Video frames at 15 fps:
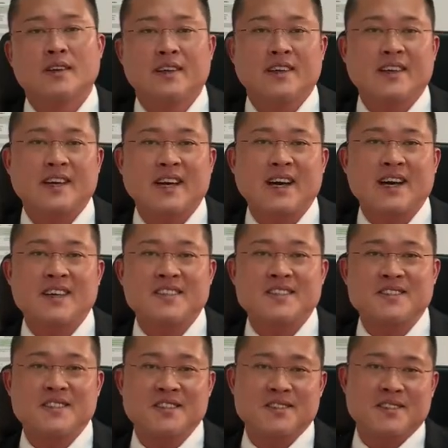Hey
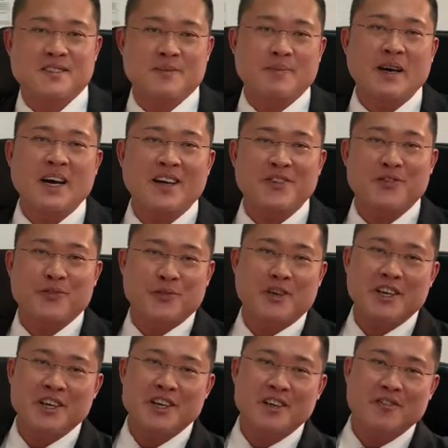guys, this is part
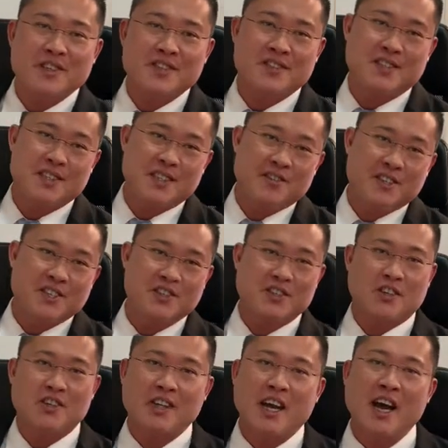3 of the series
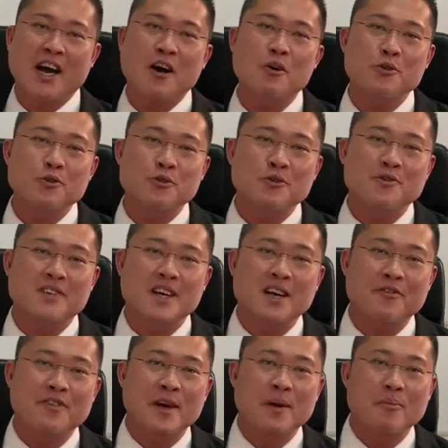on how to
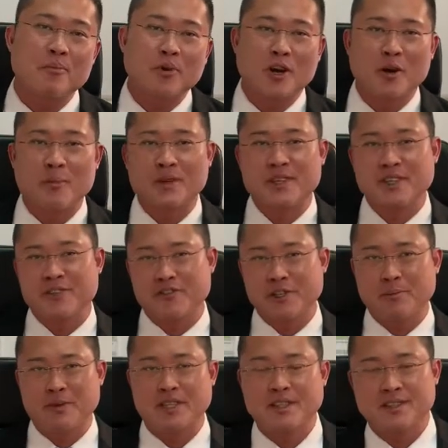draft employment
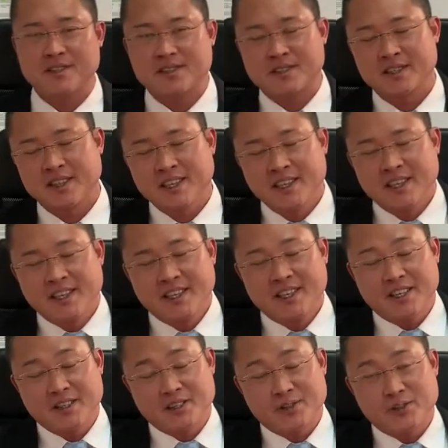agreements.
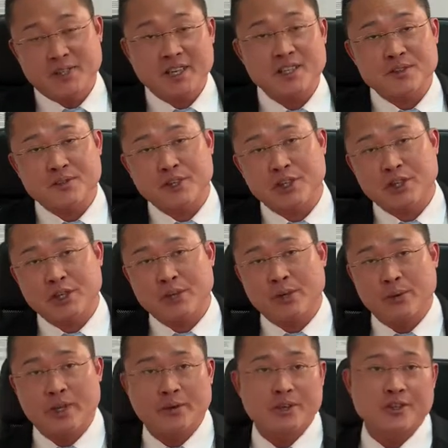In today's video,
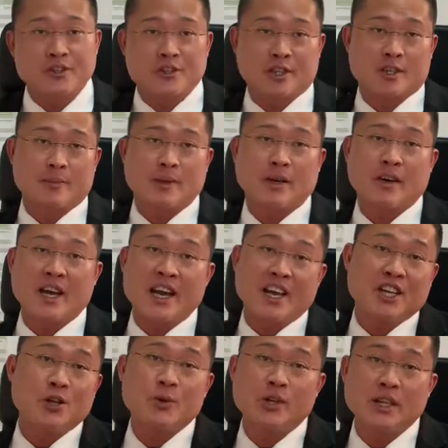we are going to talk about
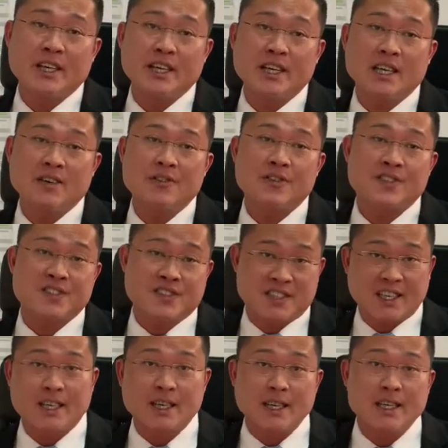annual leave,
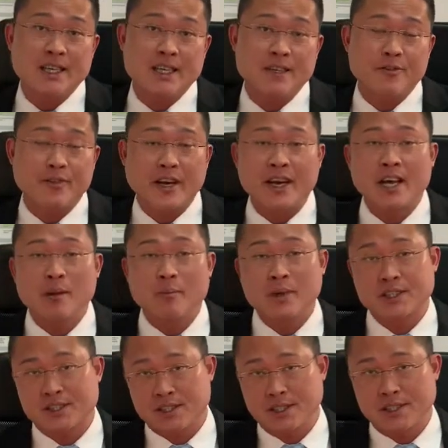sick leave, and
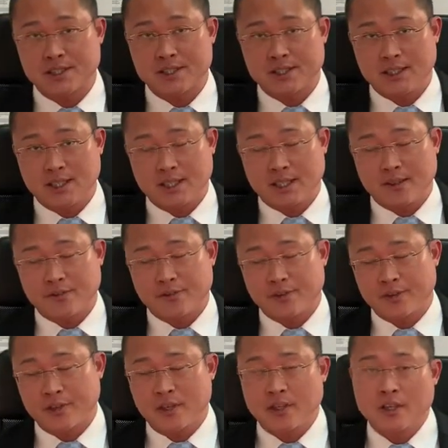maternity leave.
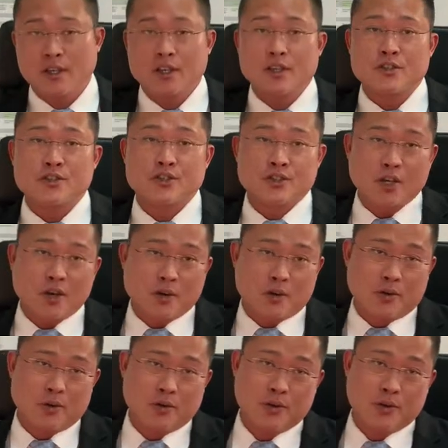So,